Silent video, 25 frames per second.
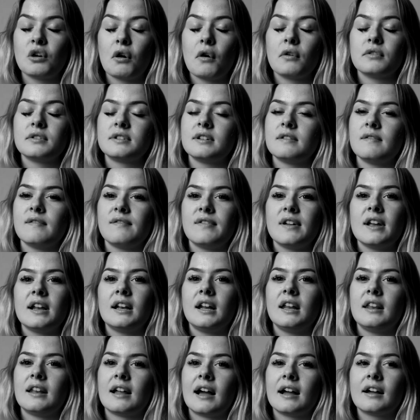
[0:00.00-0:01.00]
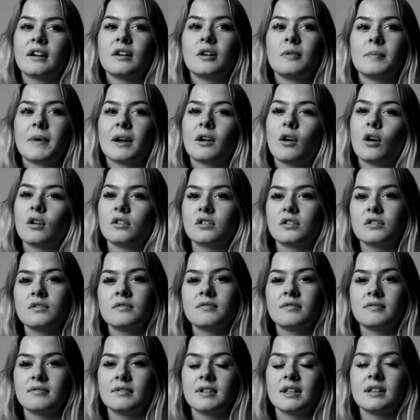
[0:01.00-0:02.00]
daunting feeling like, oh my God,
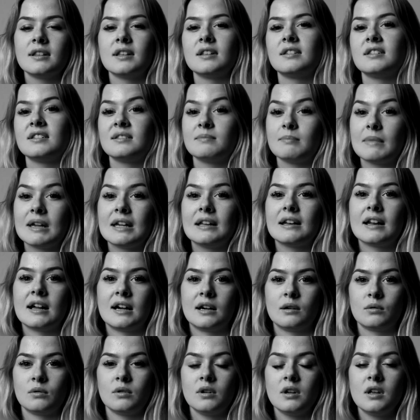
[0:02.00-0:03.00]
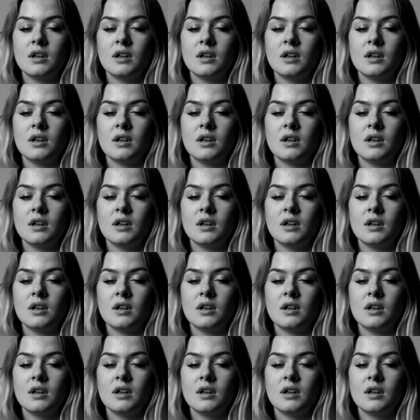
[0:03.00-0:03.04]
this is me now.